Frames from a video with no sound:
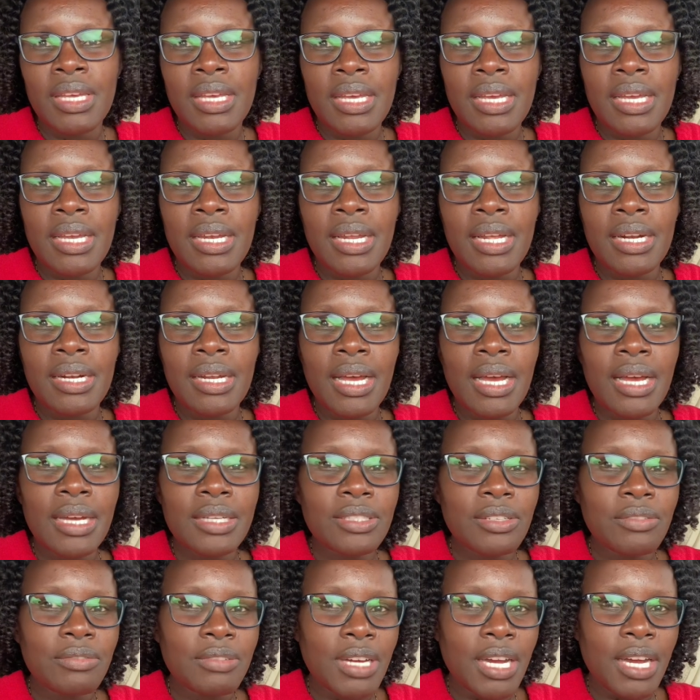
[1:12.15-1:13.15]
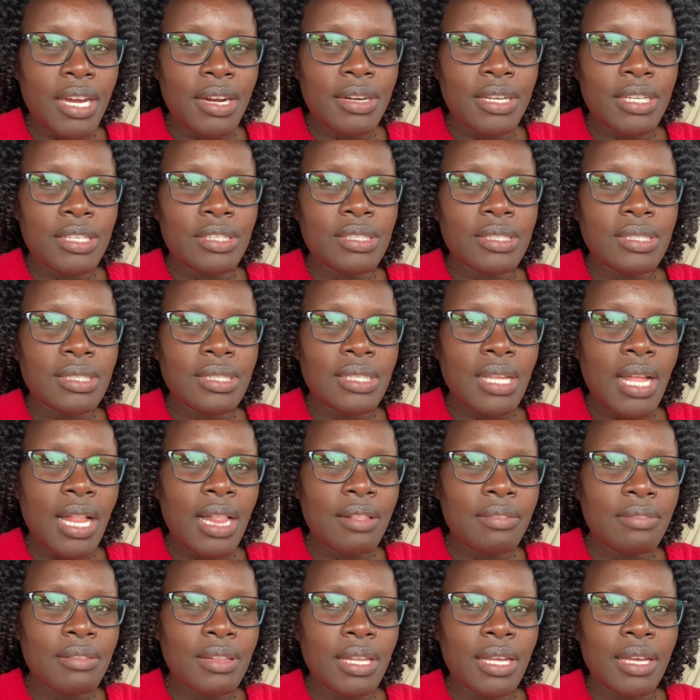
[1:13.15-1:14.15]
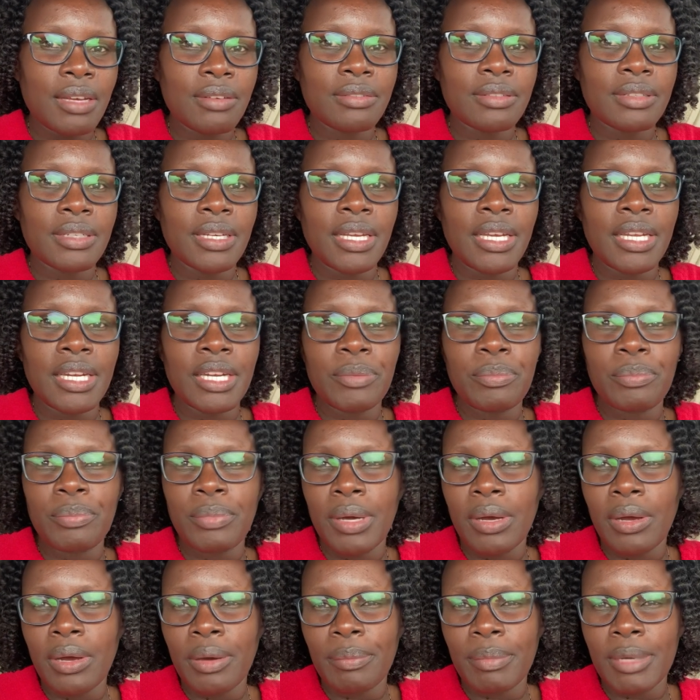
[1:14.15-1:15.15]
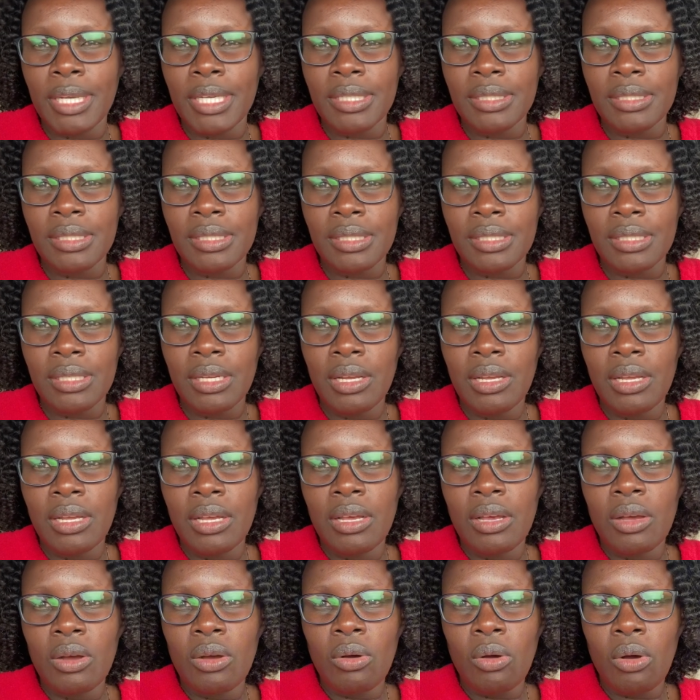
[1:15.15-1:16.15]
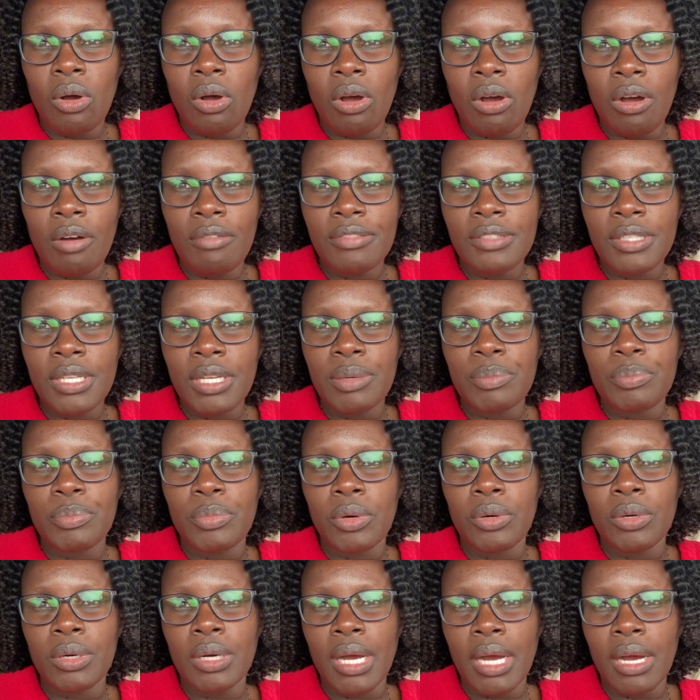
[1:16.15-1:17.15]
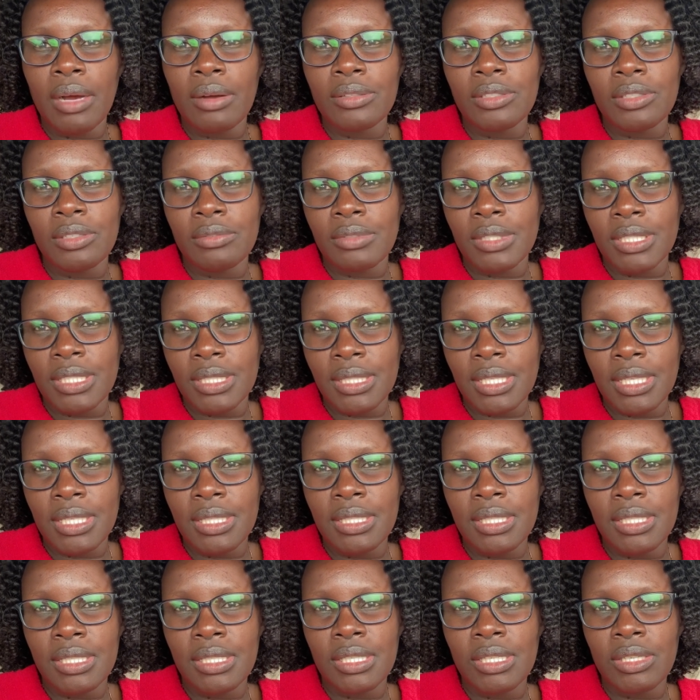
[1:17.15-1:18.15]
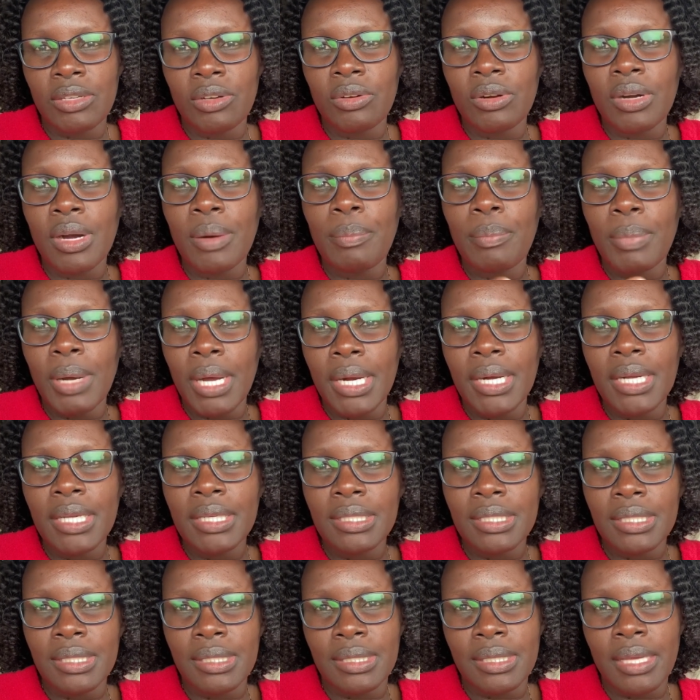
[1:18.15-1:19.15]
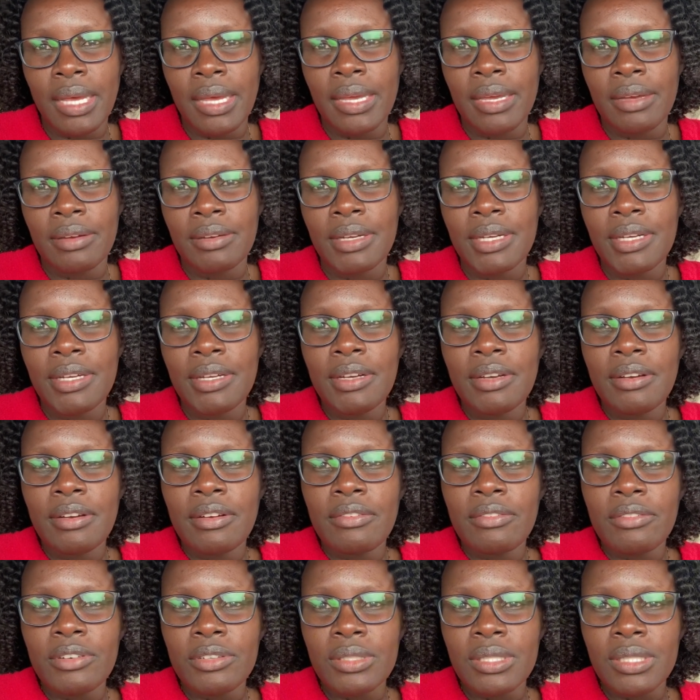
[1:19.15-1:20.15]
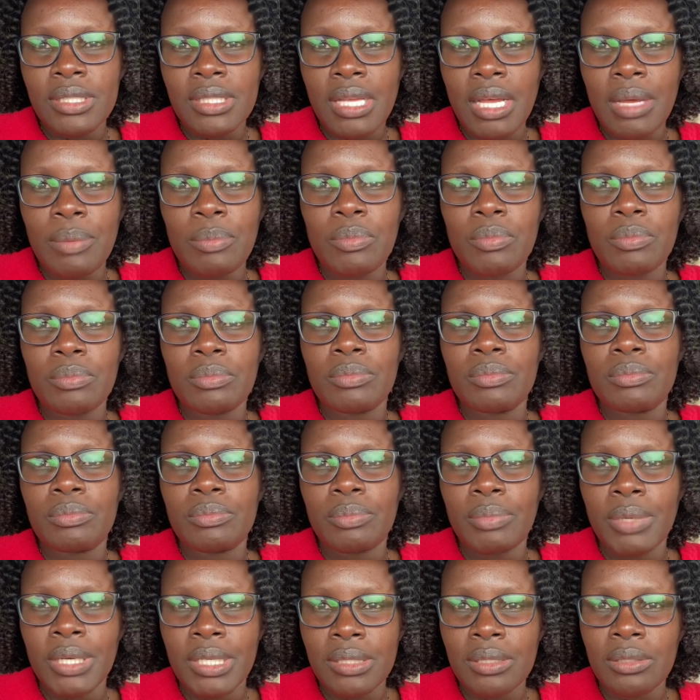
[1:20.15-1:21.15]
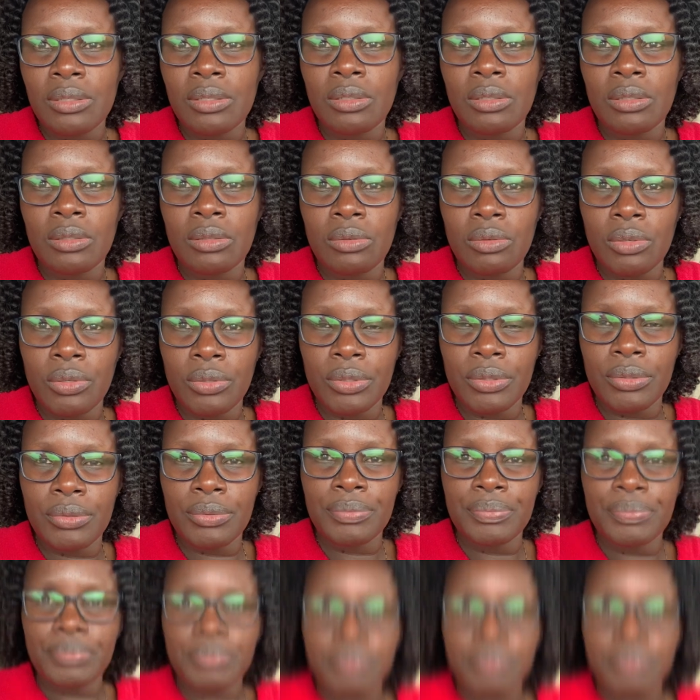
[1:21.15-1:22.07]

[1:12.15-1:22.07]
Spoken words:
In an act of courage, self-love, and empowerment, often born out of necessity or a burning desire for some personal growth.